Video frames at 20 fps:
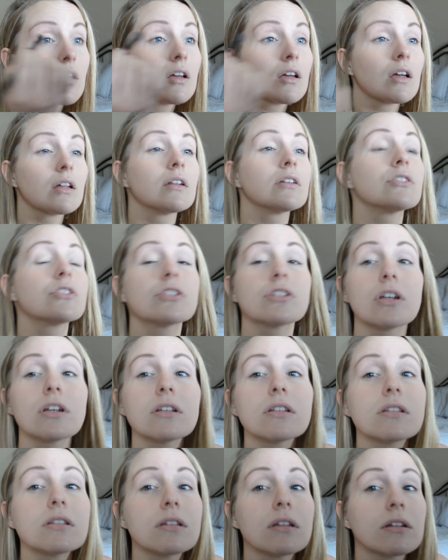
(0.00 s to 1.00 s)
And it's
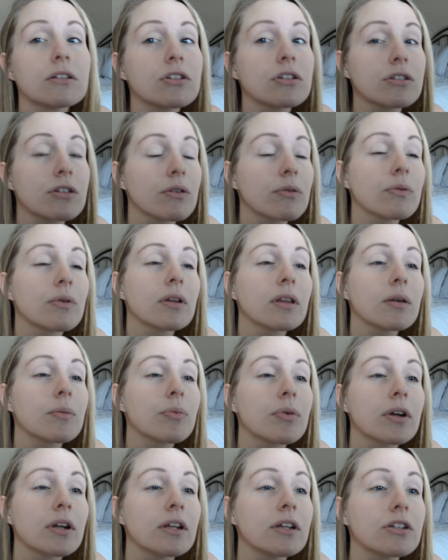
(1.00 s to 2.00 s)
just a really
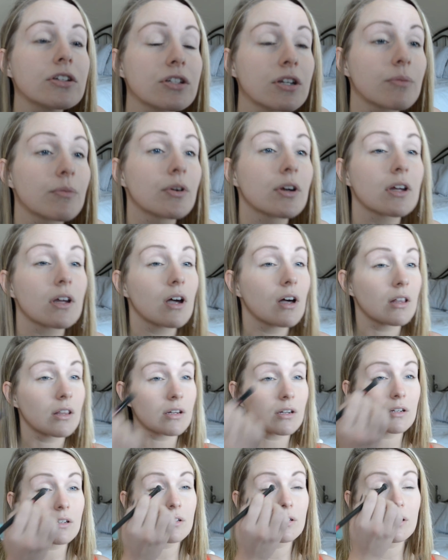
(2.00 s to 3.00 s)
pretty shimmery
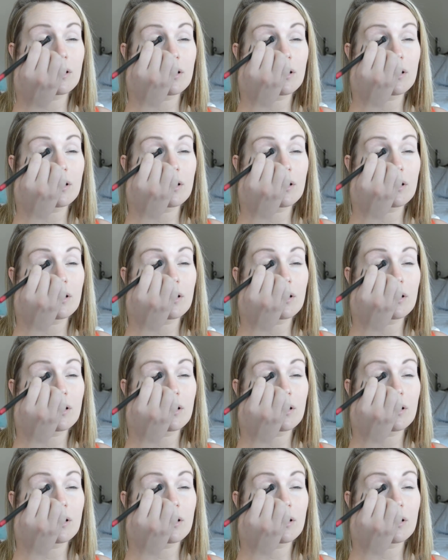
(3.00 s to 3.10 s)
color.